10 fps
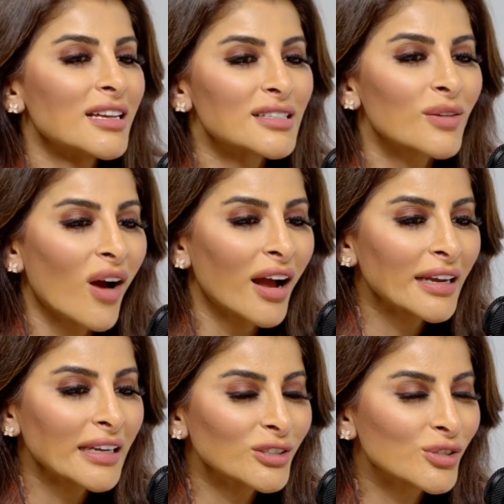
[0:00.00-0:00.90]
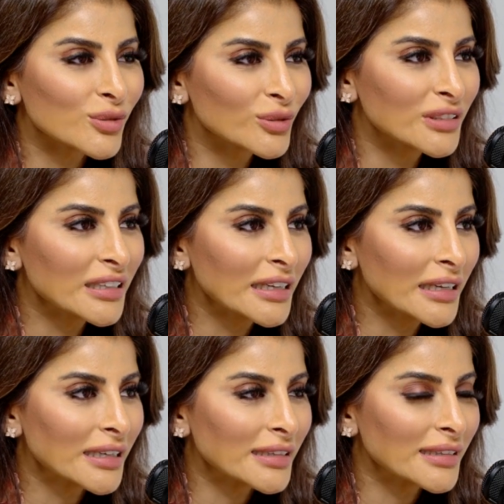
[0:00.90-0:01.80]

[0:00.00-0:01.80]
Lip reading: So I truly,